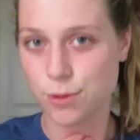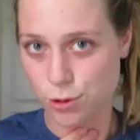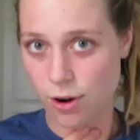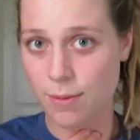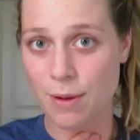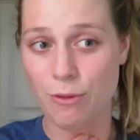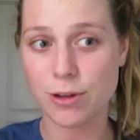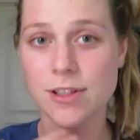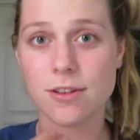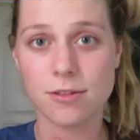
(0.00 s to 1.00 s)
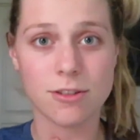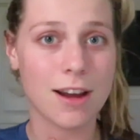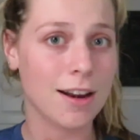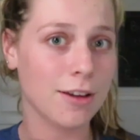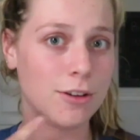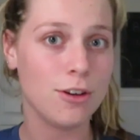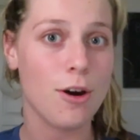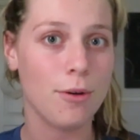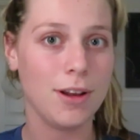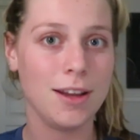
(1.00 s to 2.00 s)
Sorry, my voice is also kind of
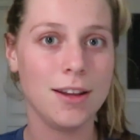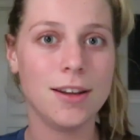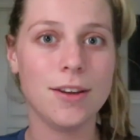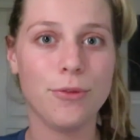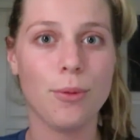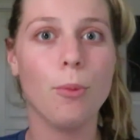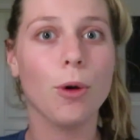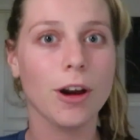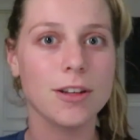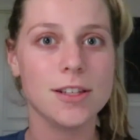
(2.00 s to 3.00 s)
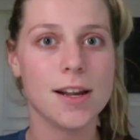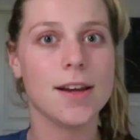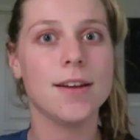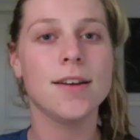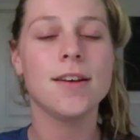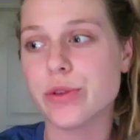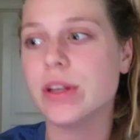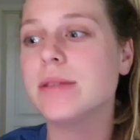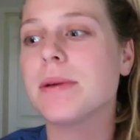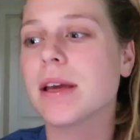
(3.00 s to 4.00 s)
going from work today. So
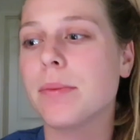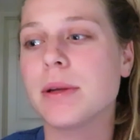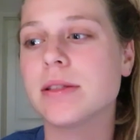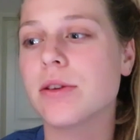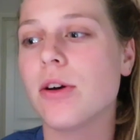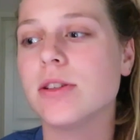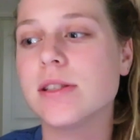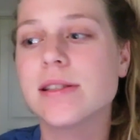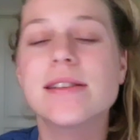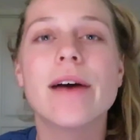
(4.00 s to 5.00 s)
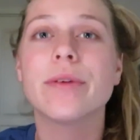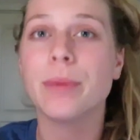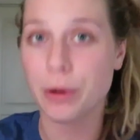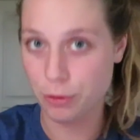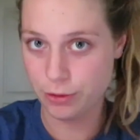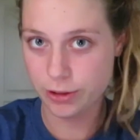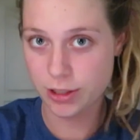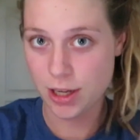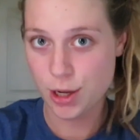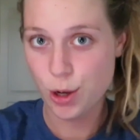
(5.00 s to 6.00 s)
this makeup is called Savvy
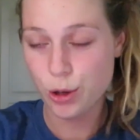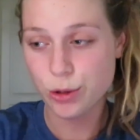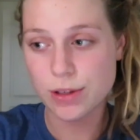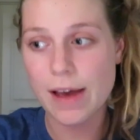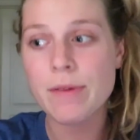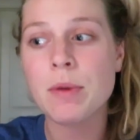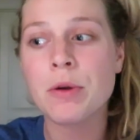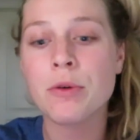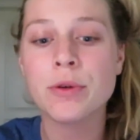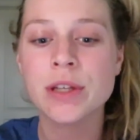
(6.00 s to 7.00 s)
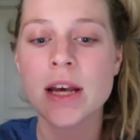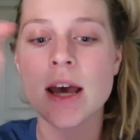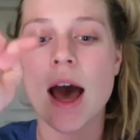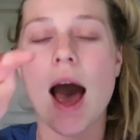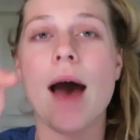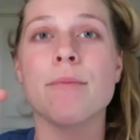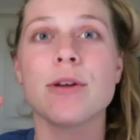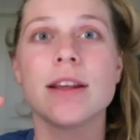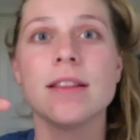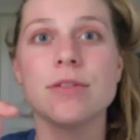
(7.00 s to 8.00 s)
Minerals. Savvy Minerals, I'm
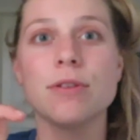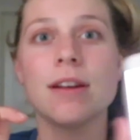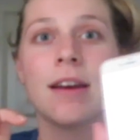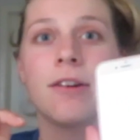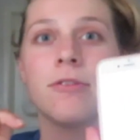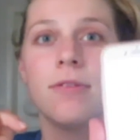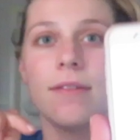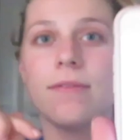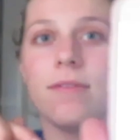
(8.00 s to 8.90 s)
reading this right now.